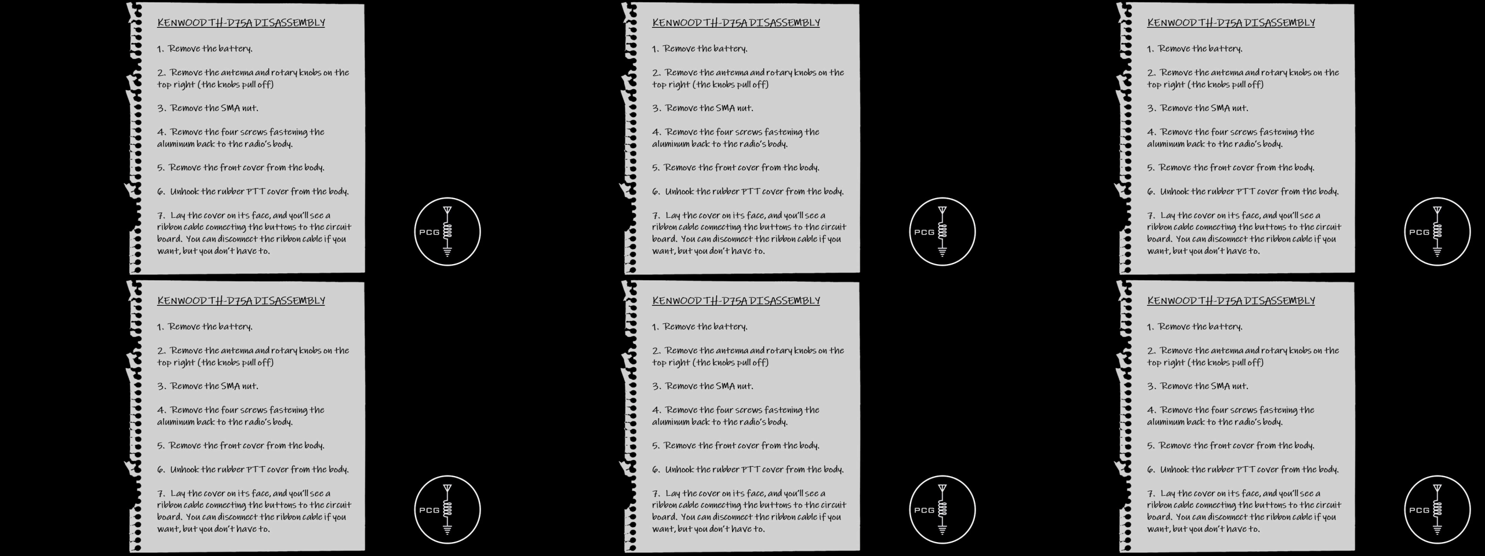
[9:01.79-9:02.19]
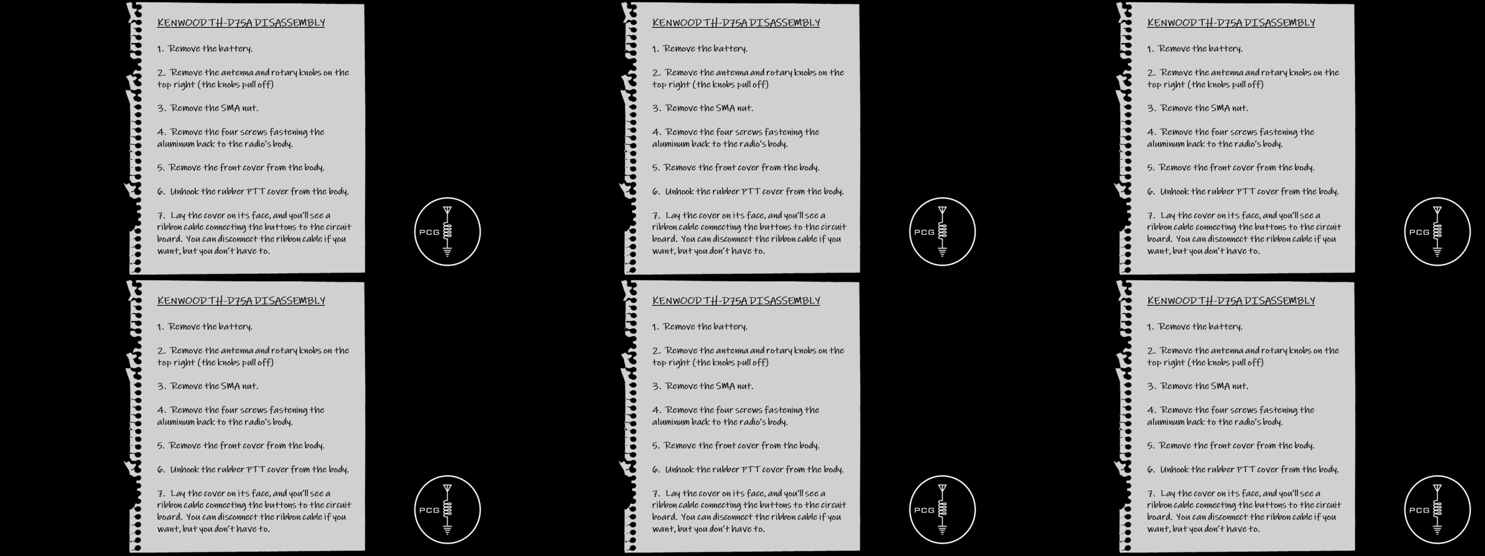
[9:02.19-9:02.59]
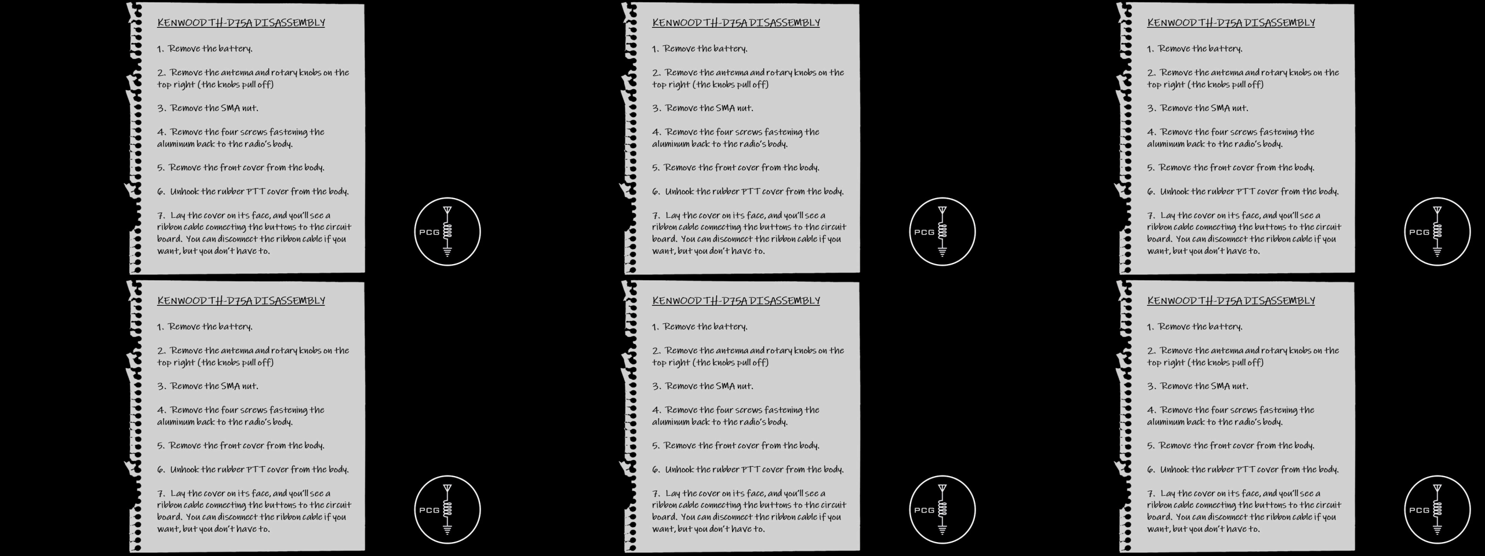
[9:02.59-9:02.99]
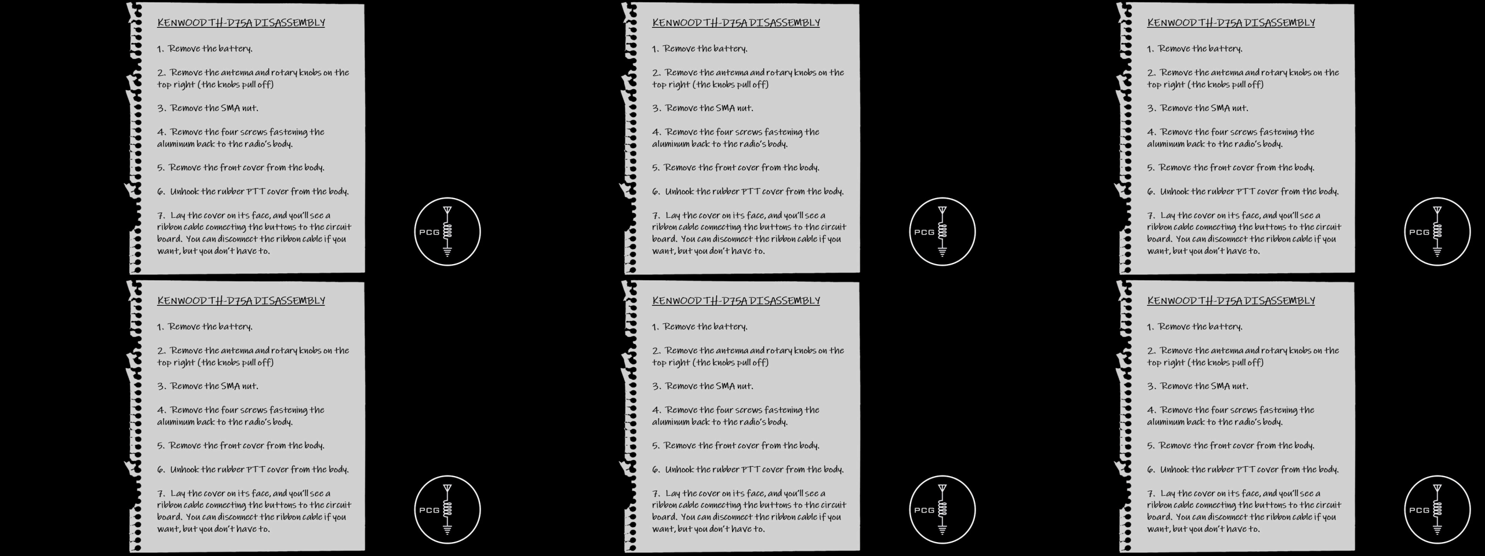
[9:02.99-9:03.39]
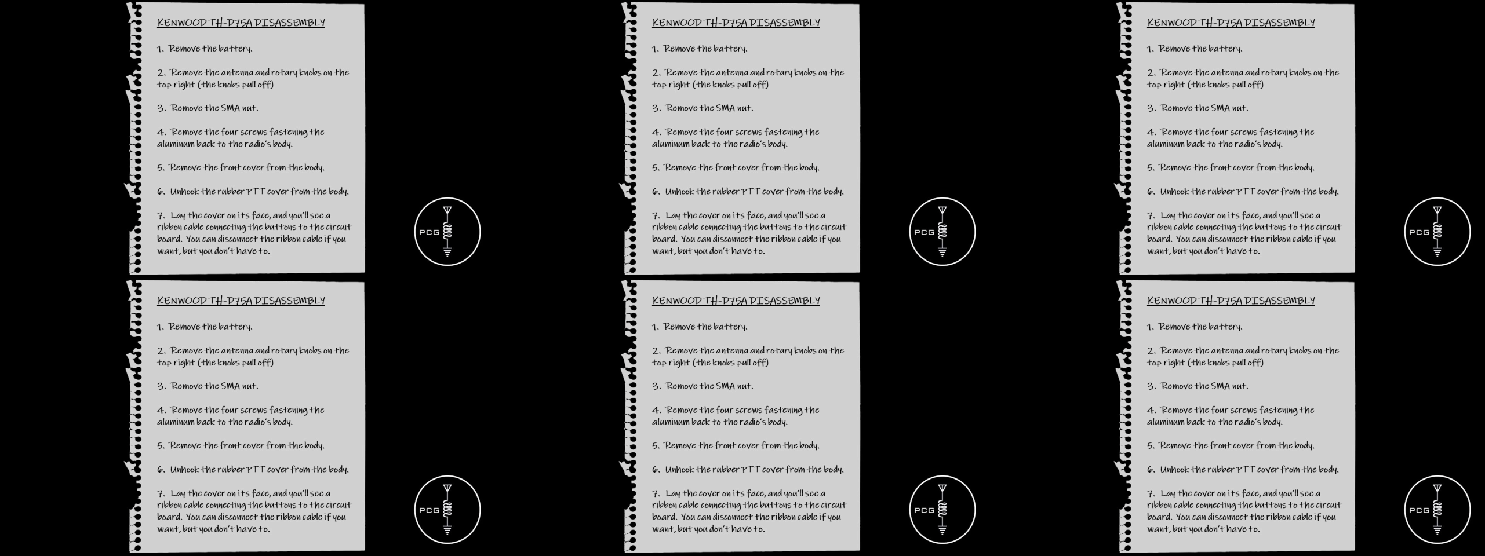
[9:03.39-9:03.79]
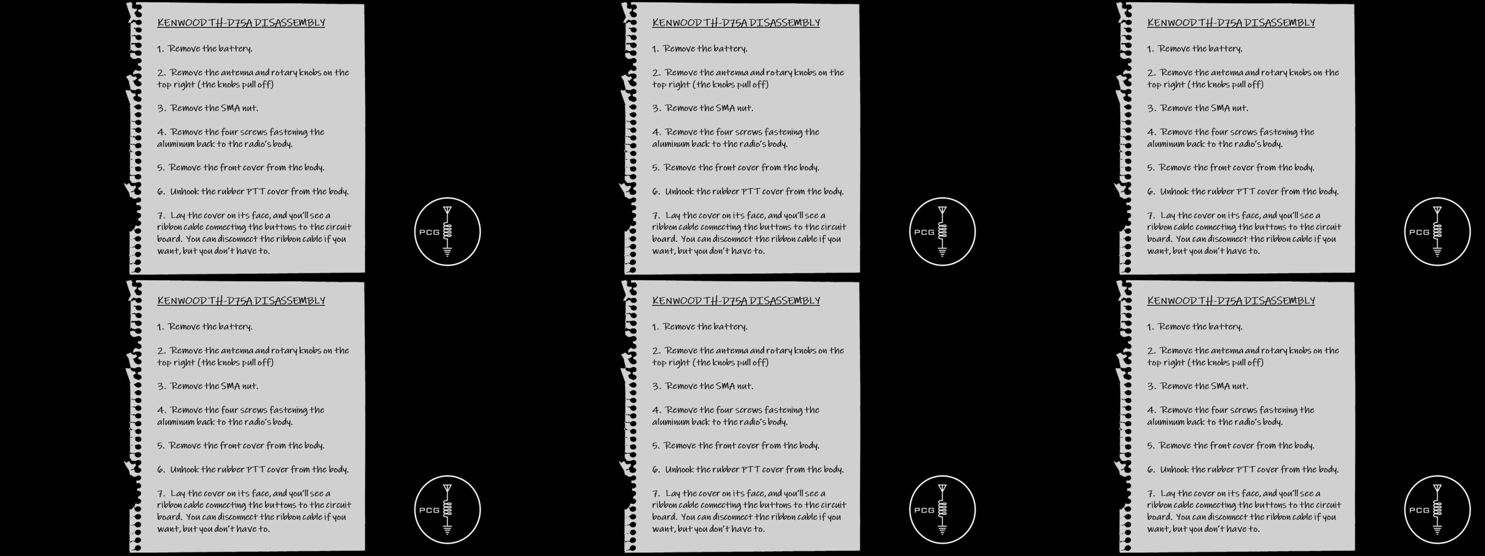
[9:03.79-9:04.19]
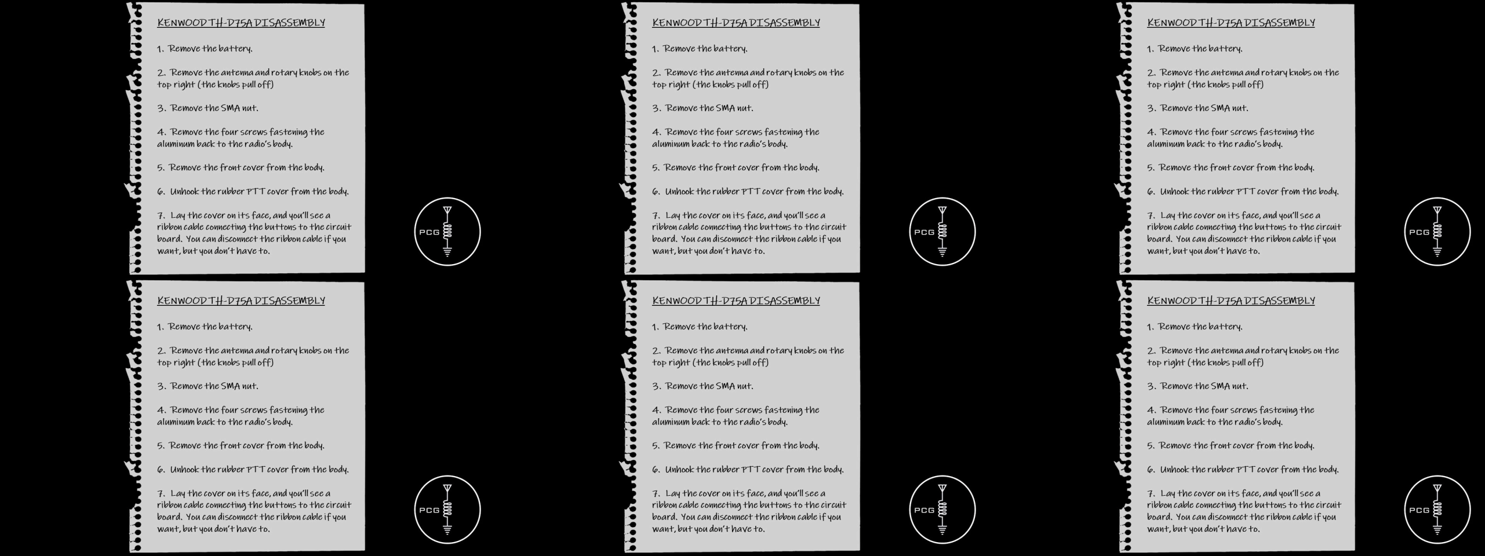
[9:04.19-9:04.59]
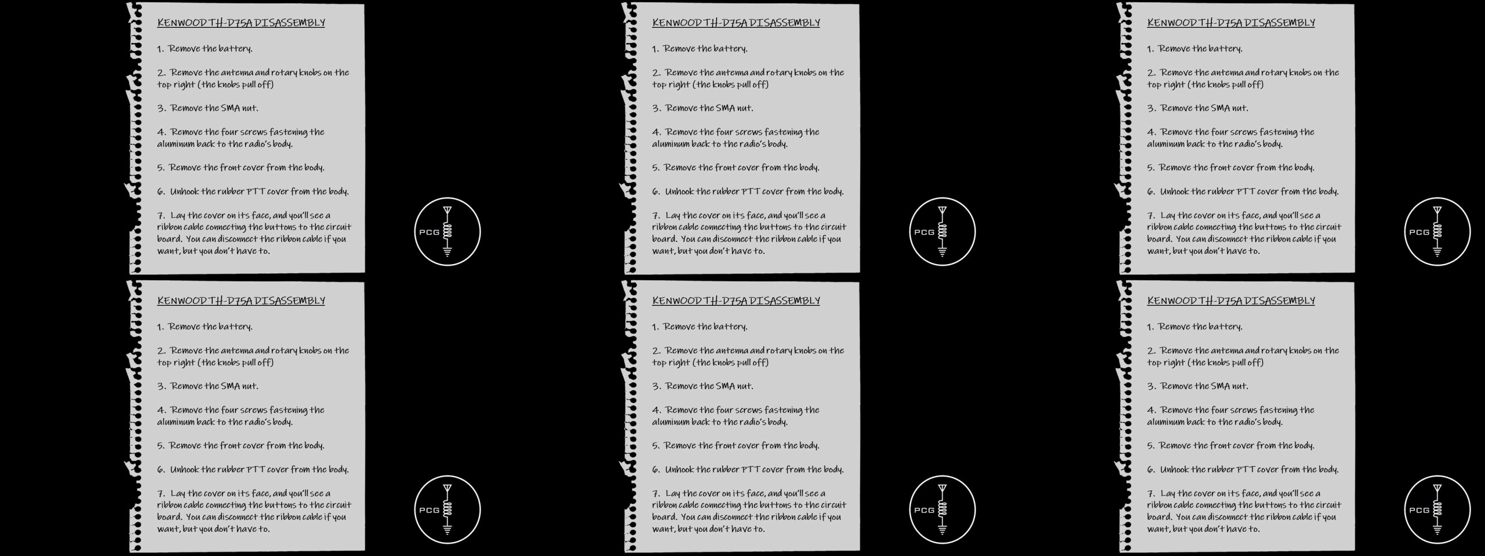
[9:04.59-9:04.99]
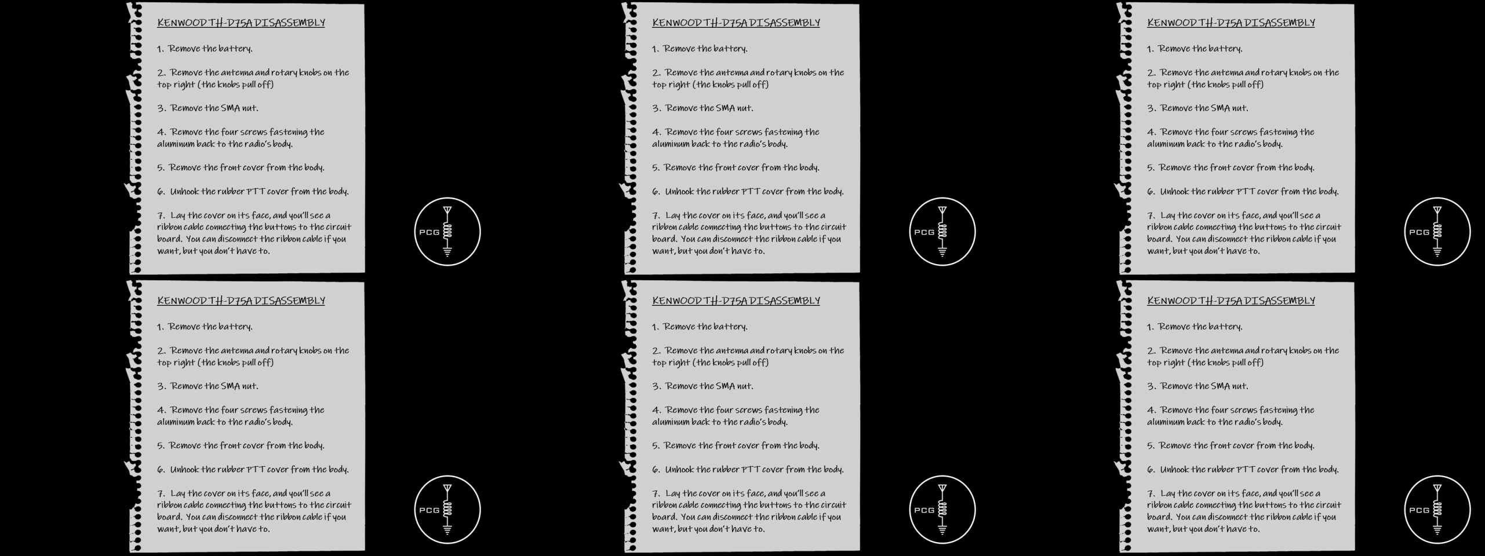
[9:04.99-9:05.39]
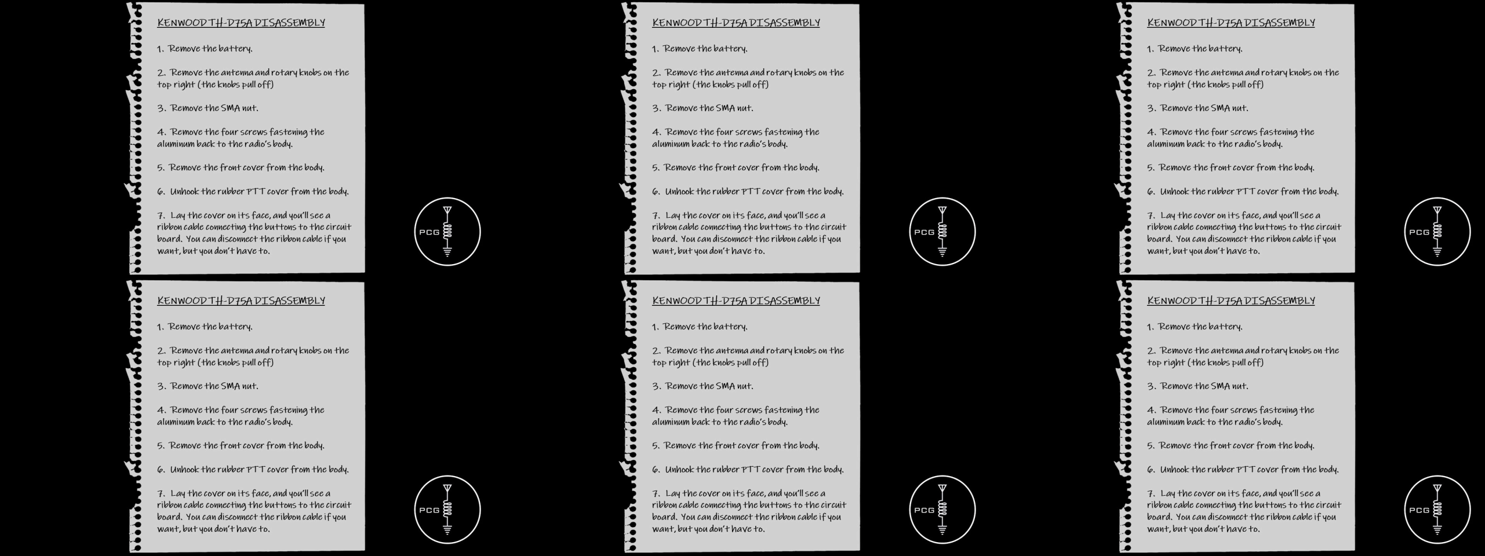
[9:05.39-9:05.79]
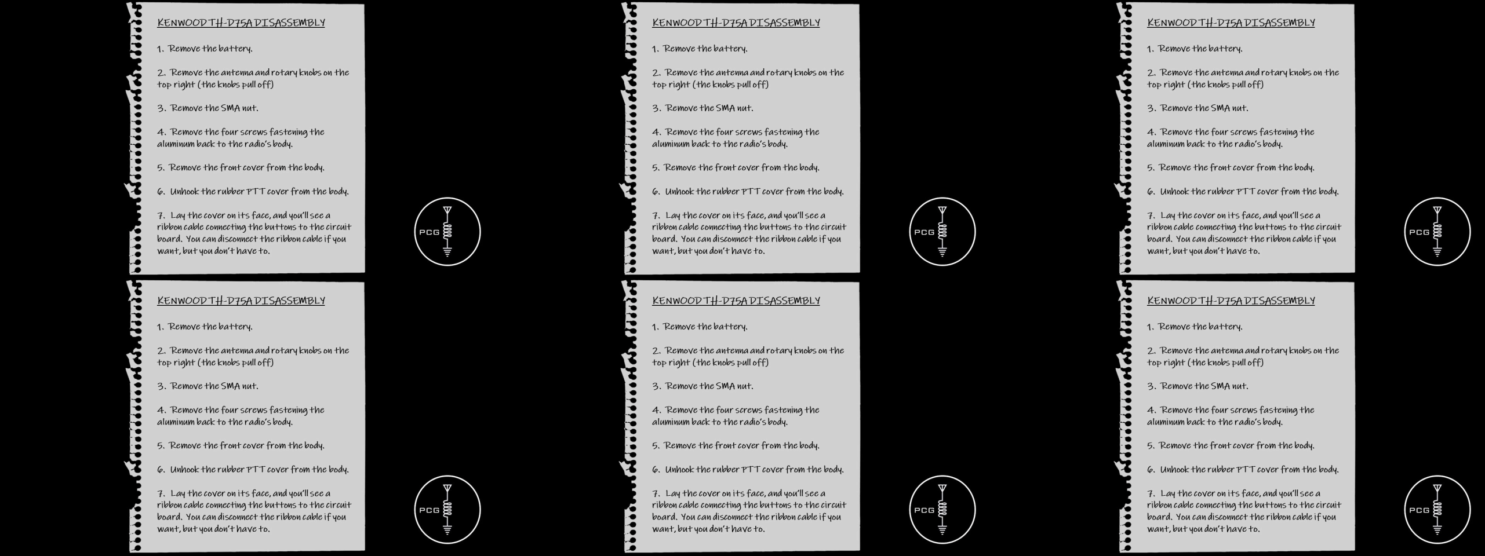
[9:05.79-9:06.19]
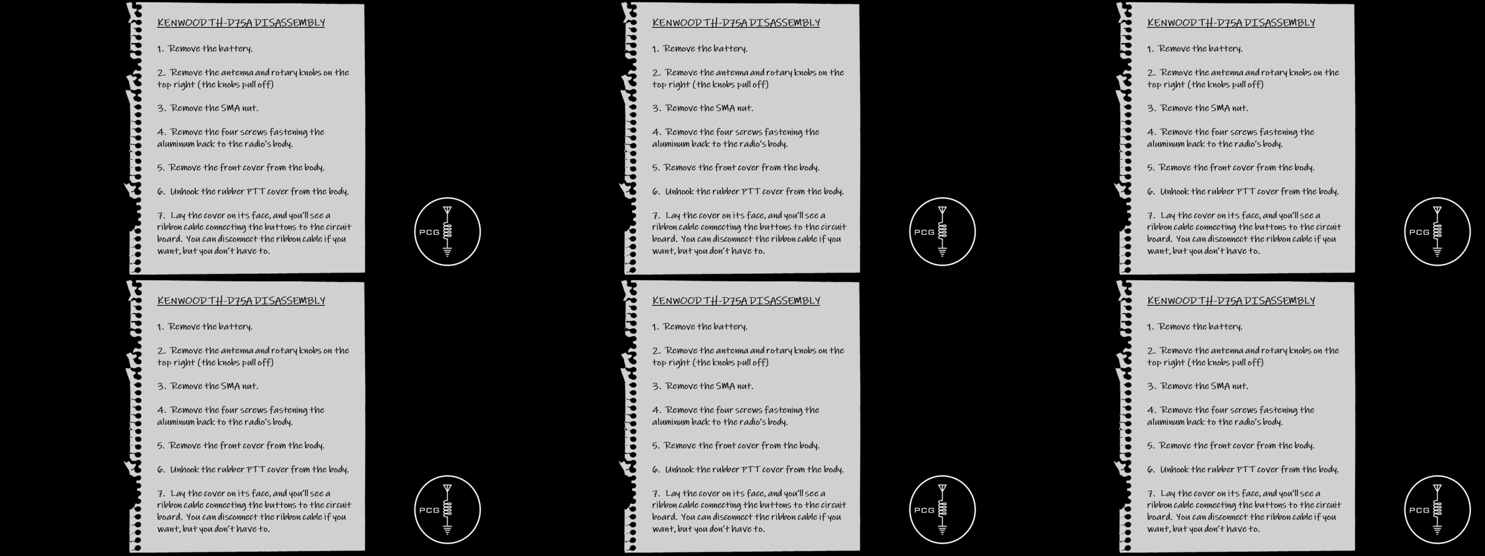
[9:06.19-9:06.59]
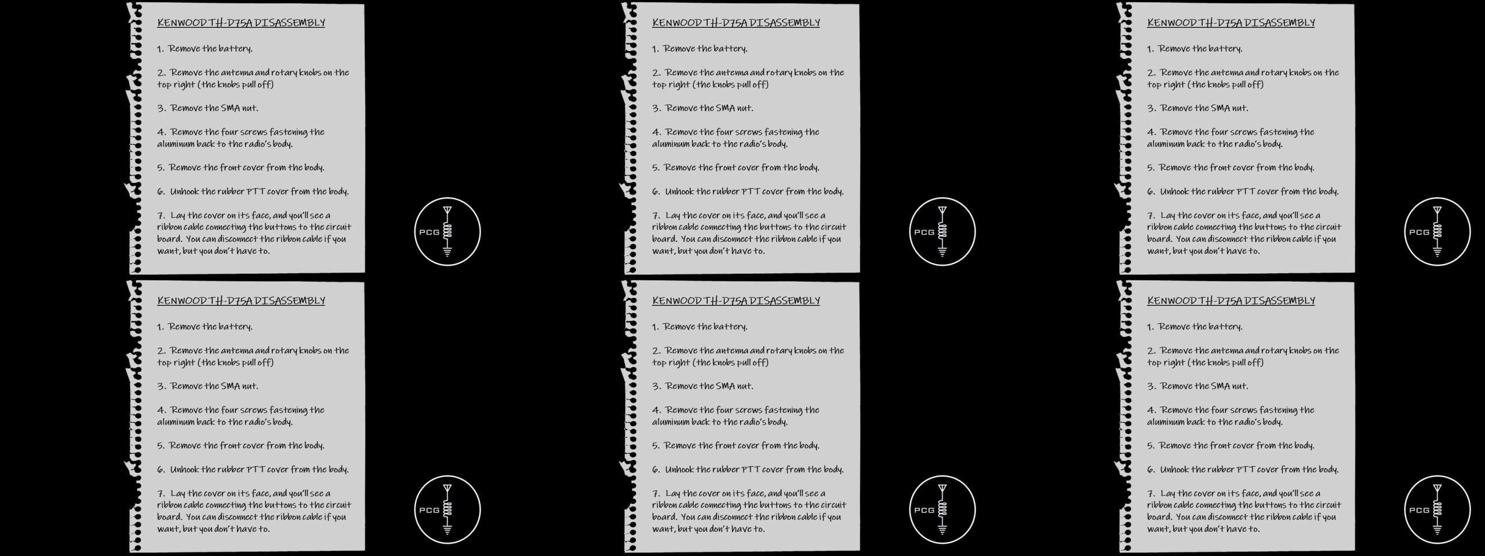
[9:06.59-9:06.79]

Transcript: [unreadable: no face in view]